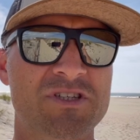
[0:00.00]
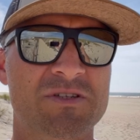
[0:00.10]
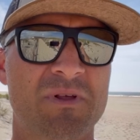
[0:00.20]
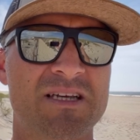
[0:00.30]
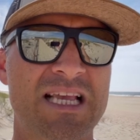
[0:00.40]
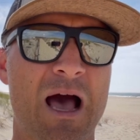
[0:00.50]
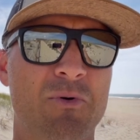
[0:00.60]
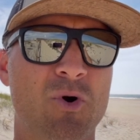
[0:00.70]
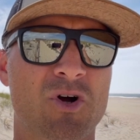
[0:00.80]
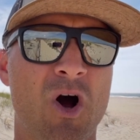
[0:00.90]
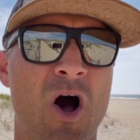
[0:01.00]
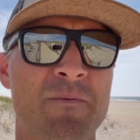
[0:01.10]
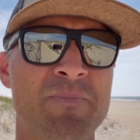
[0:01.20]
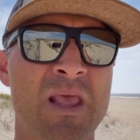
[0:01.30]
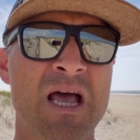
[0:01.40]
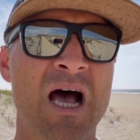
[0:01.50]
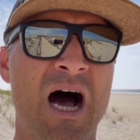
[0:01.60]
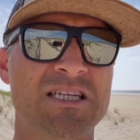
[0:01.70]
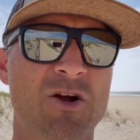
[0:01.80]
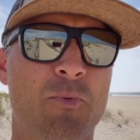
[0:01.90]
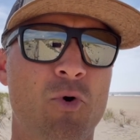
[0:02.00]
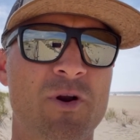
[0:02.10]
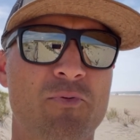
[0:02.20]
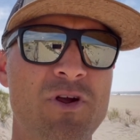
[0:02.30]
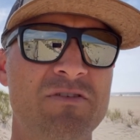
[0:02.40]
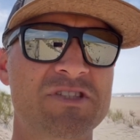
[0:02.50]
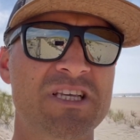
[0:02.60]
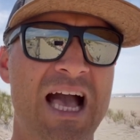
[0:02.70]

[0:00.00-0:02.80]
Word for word: of some nice albacore caught. As I reported previously,